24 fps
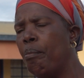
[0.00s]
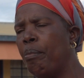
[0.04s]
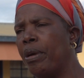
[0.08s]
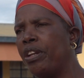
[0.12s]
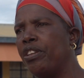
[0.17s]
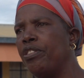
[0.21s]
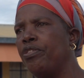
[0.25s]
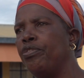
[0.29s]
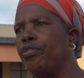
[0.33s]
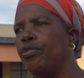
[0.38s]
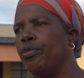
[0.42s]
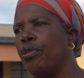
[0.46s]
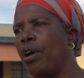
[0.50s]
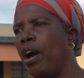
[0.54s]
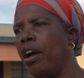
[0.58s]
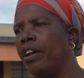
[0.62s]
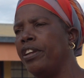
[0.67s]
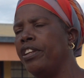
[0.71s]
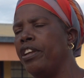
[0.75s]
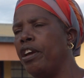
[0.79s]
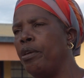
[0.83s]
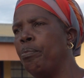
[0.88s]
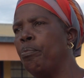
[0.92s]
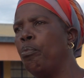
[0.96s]
But if you
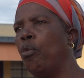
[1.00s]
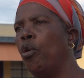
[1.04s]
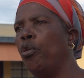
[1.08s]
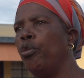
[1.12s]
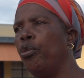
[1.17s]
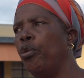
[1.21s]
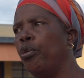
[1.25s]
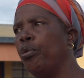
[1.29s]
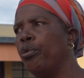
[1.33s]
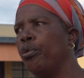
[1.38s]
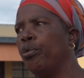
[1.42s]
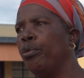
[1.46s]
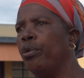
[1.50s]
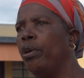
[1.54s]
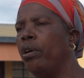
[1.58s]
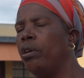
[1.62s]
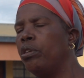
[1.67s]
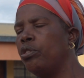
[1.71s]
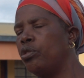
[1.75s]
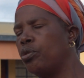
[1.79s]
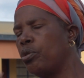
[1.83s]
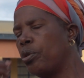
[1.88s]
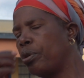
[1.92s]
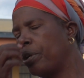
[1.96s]
had a
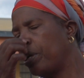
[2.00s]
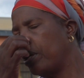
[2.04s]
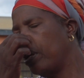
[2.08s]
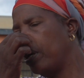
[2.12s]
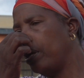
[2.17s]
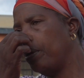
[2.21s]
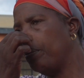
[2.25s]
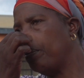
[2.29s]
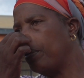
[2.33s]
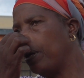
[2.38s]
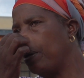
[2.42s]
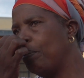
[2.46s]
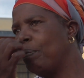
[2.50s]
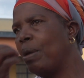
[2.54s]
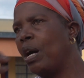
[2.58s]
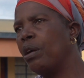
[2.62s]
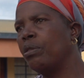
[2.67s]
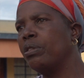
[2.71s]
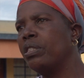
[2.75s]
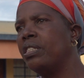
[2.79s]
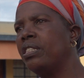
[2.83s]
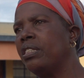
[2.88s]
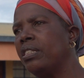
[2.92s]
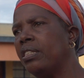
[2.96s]

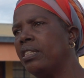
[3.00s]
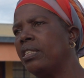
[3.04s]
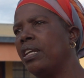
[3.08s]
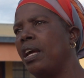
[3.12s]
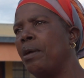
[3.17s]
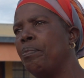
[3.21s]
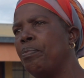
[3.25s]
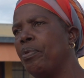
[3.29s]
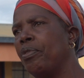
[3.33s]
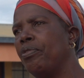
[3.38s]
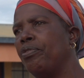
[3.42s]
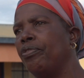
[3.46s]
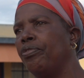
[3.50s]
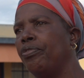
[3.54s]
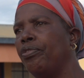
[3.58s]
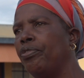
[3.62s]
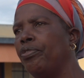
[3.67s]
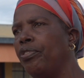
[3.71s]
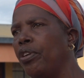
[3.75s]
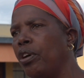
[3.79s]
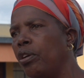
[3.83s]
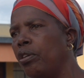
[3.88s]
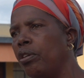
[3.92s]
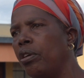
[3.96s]
multi type
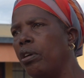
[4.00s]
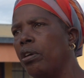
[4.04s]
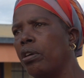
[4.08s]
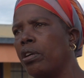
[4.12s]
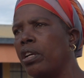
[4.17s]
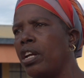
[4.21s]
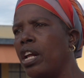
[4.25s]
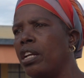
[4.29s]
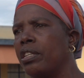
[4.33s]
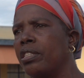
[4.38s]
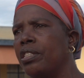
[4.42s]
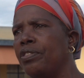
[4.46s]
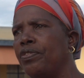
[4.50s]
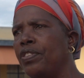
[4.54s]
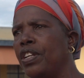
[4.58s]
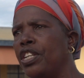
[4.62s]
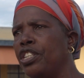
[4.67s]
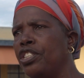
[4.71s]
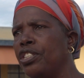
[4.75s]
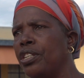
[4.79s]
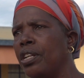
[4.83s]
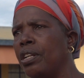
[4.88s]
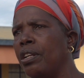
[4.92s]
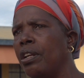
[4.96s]
of
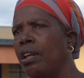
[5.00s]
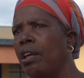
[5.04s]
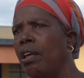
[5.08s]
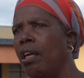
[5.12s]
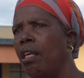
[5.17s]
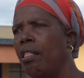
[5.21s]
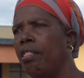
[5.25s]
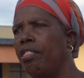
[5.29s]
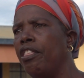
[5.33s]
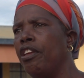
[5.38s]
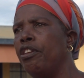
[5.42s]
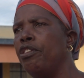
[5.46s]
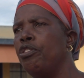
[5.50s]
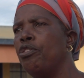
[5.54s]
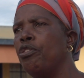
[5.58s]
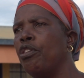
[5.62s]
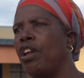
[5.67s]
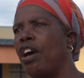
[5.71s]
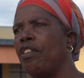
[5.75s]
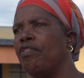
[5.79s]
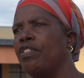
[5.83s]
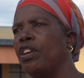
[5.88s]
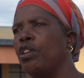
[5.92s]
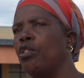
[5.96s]
cultivation, then you'll
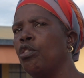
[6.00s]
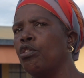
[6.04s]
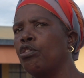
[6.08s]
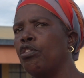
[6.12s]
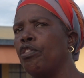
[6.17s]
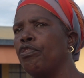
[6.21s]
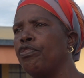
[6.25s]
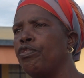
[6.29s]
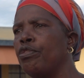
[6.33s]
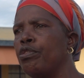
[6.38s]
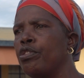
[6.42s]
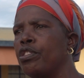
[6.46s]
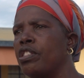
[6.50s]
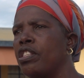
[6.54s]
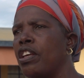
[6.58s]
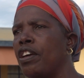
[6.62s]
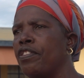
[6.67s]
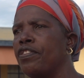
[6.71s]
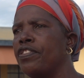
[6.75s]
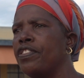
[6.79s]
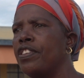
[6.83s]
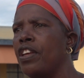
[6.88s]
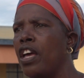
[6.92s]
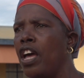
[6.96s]
have a lot of
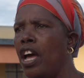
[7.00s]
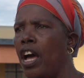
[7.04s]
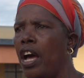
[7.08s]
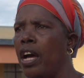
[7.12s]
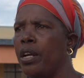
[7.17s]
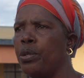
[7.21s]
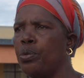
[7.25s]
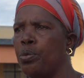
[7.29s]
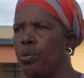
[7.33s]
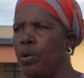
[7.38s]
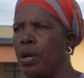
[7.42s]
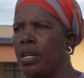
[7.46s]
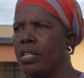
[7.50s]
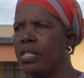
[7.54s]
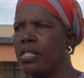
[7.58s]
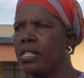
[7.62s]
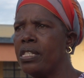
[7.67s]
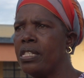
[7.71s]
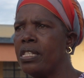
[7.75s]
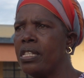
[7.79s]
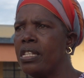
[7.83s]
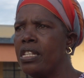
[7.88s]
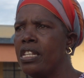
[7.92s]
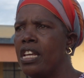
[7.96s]
foodstuffs at
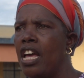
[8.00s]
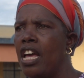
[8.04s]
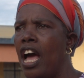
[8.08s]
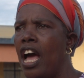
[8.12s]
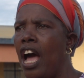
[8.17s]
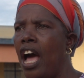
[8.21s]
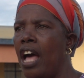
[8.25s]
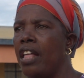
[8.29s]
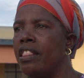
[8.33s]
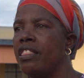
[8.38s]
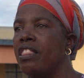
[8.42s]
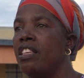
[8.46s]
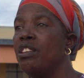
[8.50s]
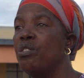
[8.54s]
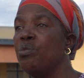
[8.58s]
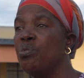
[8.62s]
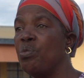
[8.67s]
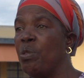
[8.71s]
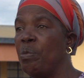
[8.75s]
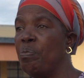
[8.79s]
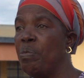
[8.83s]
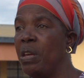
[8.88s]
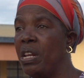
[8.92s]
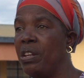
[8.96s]
once, and these
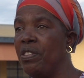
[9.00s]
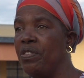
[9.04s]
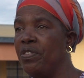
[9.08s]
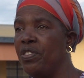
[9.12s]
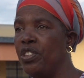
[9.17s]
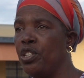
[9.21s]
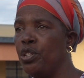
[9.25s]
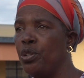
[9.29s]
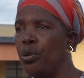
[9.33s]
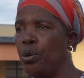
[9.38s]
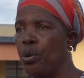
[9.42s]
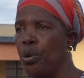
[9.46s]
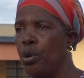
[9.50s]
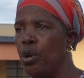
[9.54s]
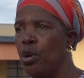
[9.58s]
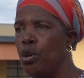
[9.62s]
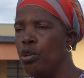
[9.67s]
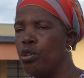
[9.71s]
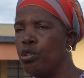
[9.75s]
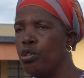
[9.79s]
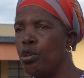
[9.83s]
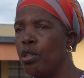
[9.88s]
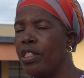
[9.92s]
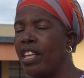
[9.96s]
were beneficial.
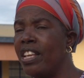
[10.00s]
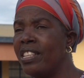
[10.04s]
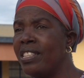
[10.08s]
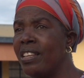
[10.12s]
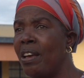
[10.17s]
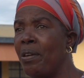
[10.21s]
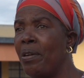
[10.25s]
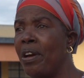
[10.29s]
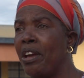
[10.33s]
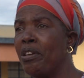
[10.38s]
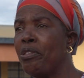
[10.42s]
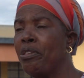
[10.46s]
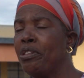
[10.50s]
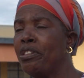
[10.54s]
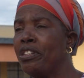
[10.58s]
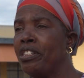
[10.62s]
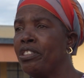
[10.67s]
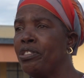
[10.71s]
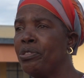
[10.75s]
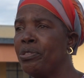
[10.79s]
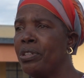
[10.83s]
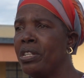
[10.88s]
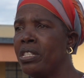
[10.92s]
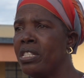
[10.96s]
So that's how I got
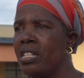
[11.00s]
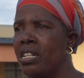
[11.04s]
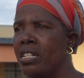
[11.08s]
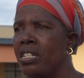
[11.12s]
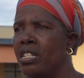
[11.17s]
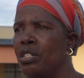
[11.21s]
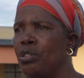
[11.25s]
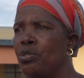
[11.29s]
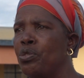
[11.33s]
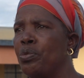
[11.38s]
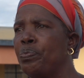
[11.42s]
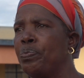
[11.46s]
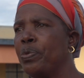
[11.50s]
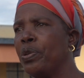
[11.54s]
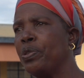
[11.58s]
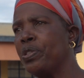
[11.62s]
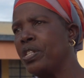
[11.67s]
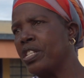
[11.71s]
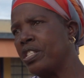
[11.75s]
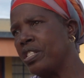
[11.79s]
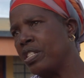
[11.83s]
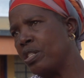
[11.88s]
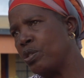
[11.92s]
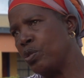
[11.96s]
interested into
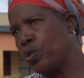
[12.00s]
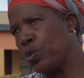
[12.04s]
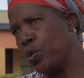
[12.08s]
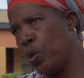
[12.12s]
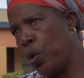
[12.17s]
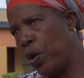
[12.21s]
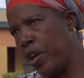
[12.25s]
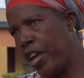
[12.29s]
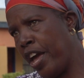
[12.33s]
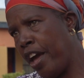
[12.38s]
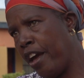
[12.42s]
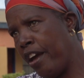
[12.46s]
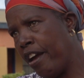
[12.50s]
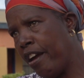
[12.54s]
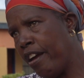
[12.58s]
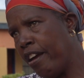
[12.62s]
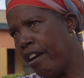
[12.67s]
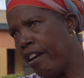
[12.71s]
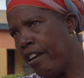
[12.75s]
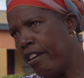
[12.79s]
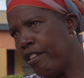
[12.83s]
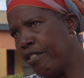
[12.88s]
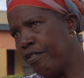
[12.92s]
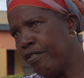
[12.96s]
processing soya
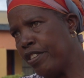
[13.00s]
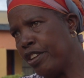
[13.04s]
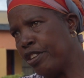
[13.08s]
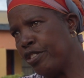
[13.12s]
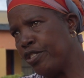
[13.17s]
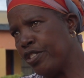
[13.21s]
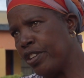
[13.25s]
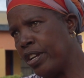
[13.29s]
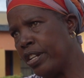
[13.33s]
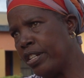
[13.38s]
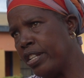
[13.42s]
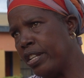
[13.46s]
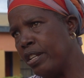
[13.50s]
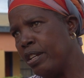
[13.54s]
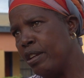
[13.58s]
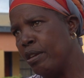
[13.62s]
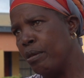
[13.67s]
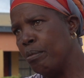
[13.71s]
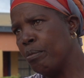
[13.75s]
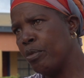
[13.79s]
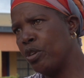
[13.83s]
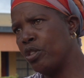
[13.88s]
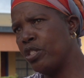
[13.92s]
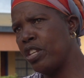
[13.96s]
eventually,
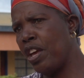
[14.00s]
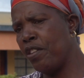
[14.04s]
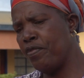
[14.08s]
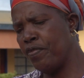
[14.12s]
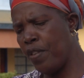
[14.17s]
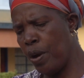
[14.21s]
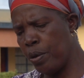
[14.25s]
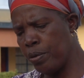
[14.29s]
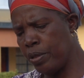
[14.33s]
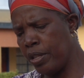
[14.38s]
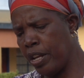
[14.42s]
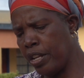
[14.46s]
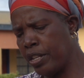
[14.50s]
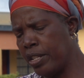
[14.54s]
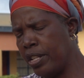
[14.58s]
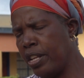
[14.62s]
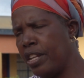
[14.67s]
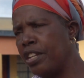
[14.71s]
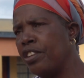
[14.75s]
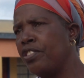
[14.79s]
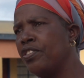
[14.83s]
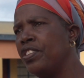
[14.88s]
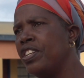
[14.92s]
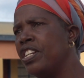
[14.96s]
because I found that the
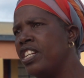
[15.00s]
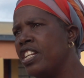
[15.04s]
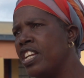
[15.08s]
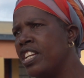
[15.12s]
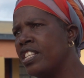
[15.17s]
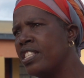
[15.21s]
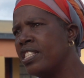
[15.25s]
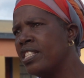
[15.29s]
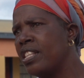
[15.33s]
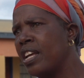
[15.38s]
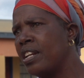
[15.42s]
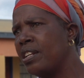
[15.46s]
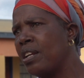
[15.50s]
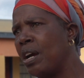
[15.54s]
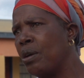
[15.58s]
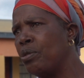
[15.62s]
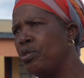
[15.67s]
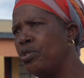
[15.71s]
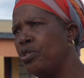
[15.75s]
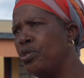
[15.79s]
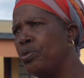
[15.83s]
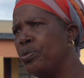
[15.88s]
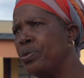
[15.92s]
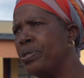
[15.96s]
ingredients that
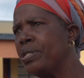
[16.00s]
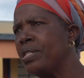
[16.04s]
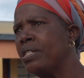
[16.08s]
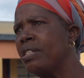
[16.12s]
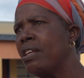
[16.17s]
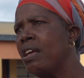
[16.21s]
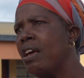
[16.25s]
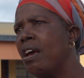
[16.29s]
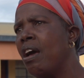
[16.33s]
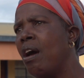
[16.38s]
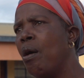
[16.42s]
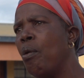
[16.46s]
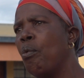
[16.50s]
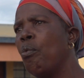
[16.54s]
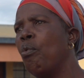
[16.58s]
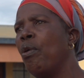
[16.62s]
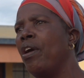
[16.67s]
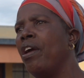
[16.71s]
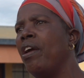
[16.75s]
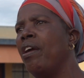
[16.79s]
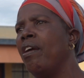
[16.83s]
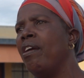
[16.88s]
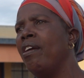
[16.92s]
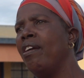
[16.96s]
I'll use
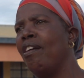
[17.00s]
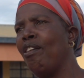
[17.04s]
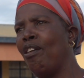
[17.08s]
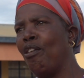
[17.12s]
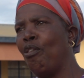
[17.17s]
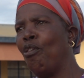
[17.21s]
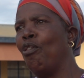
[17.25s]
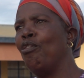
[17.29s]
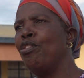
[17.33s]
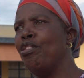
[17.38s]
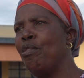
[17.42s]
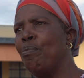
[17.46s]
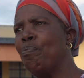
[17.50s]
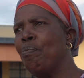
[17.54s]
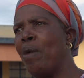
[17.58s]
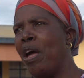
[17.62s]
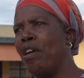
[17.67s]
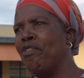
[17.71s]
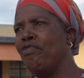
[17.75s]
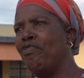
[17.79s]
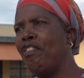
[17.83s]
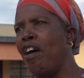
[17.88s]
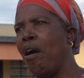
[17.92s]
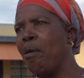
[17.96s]
were on
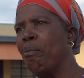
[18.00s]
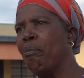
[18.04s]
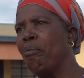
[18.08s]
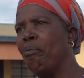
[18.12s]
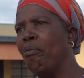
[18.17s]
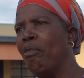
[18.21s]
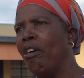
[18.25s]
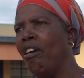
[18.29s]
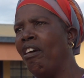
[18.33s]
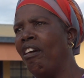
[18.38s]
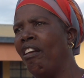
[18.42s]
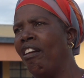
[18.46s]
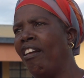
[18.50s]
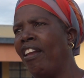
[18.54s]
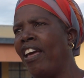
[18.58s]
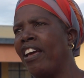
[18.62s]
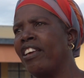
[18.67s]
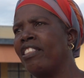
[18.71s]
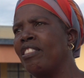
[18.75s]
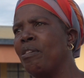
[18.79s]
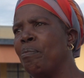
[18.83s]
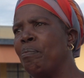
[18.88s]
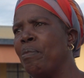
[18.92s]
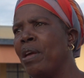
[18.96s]
my farm,
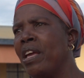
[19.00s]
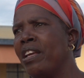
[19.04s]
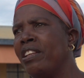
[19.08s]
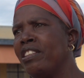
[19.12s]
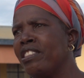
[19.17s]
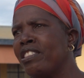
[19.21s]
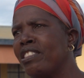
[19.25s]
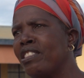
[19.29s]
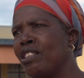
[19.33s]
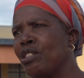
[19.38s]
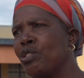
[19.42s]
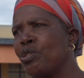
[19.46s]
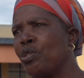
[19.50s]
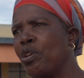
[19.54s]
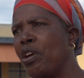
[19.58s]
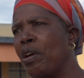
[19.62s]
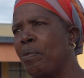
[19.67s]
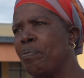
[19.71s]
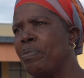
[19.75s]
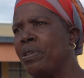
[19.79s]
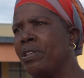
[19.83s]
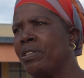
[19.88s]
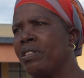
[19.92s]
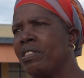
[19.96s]
like the maize, the
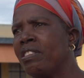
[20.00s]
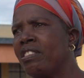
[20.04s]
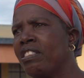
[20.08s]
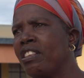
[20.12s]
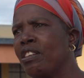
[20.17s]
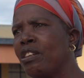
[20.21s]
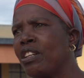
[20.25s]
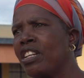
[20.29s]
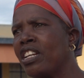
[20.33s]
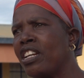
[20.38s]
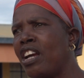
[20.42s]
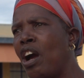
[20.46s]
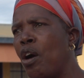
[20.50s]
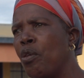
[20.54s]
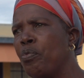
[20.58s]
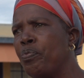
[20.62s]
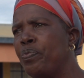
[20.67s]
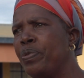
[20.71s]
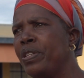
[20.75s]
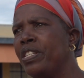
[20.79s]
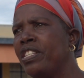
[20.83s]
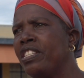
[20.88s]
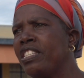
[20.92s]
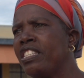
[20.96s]
soybeans, the
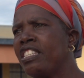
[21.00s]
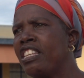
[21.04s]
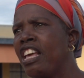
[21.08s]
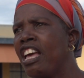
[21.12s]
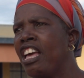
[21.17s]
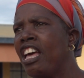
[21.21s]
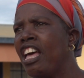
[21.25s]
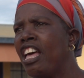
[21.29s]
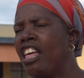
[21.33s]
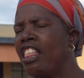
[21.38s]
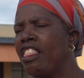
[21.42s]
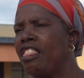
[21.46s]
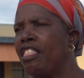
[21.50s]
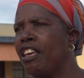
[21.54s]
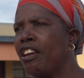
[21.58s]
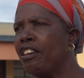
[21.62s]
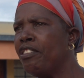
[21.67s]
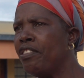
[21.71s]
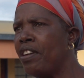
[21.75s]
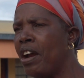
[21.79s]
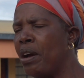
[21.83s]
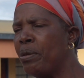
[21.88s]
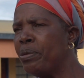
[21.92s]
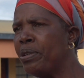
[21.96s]
cowpeas, the
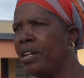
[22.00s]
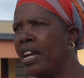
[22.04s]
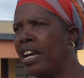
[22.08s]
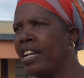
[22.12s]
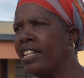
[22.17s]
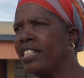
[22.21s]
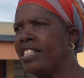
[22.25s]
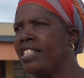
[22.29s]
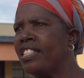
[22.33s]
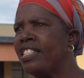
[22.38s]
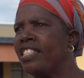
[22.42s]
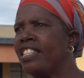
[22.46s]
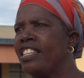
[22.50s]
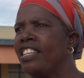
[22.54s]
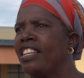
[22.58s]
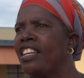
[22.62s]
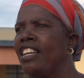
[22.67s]
groundnuts,